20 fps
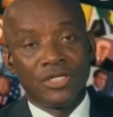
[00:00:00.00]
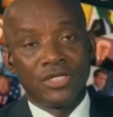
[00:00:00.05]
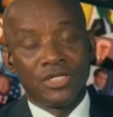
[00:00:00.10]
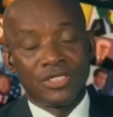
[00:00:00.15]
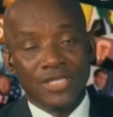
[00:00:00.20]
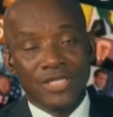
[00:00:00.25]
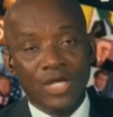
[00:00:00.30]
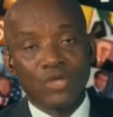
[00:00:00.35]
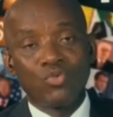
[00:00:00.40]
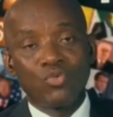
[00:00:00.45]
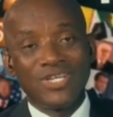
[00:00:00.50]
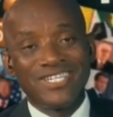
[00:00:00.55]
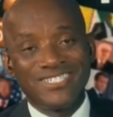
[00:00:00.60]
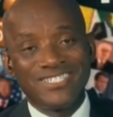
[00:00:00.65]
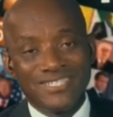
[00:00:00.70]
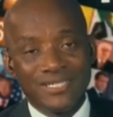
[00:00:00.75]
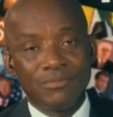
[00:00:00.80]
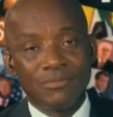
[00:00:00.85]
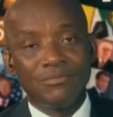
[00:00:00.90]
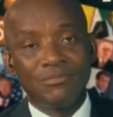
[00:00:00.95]
The
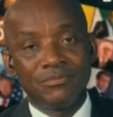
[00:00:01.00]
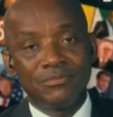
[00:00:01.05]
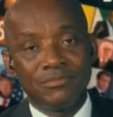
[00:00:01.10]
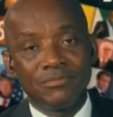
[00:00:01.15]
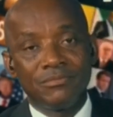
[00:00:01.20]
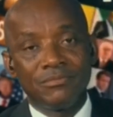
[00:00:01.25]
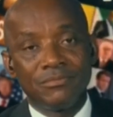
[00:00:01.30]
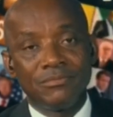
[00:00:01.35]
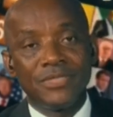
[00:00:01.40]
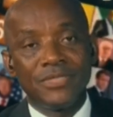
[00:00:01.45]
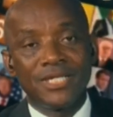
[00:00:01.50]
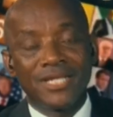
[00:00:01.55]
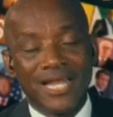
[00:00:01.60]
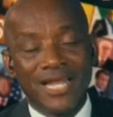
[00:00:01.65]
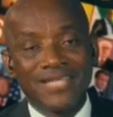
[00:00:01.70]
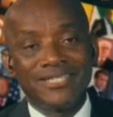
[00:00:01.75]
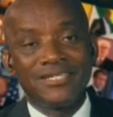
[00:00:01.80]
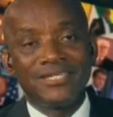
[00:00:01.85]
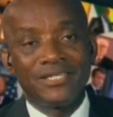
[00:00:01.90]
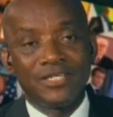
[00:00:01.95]
southwest team may
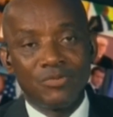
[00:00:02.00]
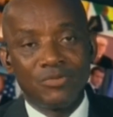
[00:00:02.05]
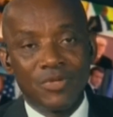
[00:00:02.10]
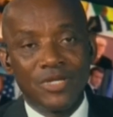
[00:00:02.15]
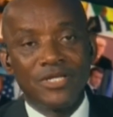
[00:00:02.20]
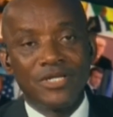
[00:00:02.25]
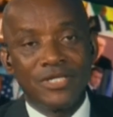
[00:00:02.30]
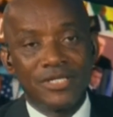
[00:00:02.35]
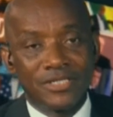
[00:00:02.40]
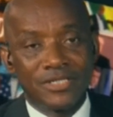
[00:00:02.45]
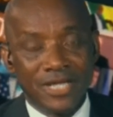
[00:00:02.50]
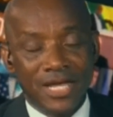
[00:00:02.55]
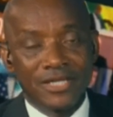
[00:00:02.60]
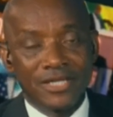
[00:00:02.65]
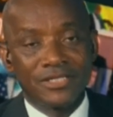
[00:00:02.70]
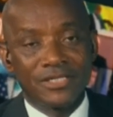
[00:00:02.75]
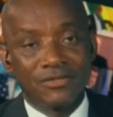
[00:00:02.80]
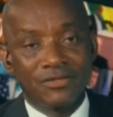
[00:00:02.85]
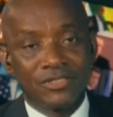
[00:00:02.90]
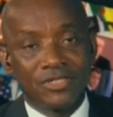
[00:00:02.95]
largely remain
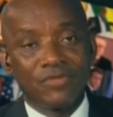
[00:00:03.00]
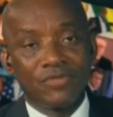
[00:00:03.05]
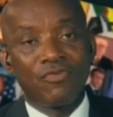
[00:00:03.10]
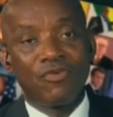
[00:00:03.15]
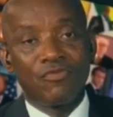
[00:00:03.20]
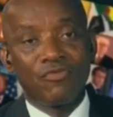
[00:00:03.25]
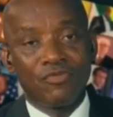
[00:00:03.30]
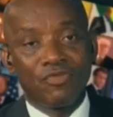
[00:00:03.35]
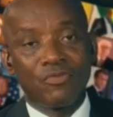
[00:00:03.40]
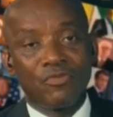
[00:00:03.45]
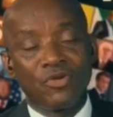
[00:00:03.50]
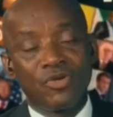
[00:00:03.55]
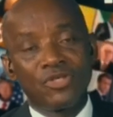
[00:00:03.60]
intact, except for a few.